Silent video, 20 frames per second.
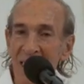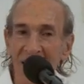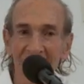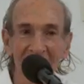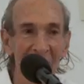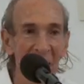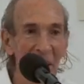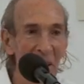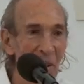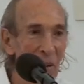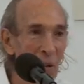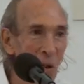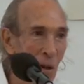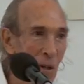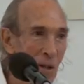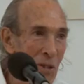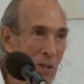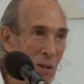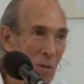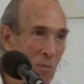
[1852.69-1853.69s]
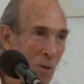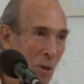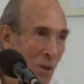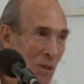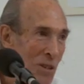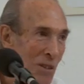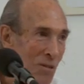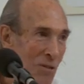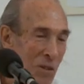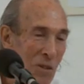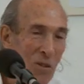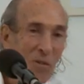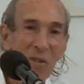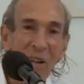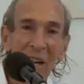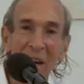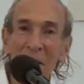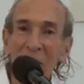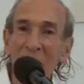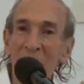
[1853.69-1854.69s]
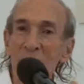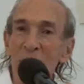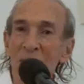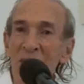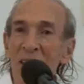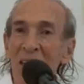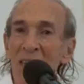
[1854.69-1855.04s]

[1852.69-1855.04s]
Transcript: Narad also brought a few flowers which